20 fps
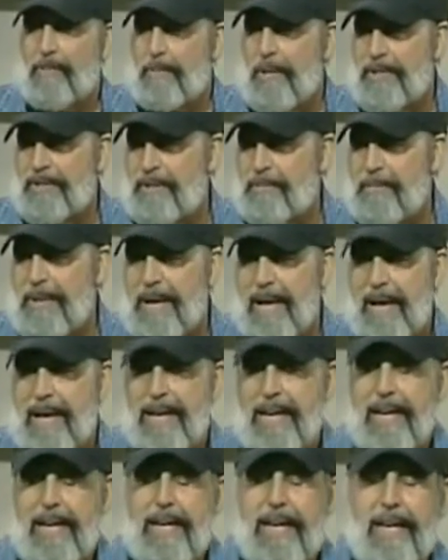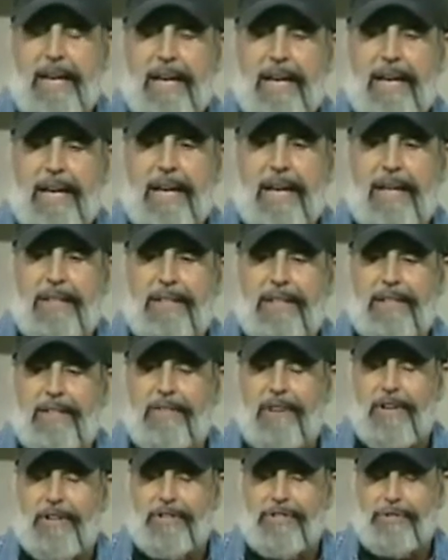month of May, to
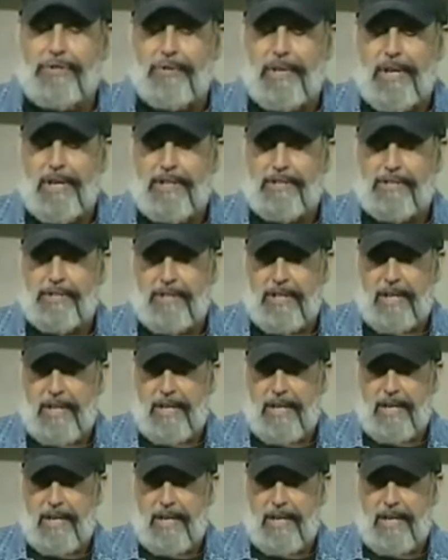live on the streets.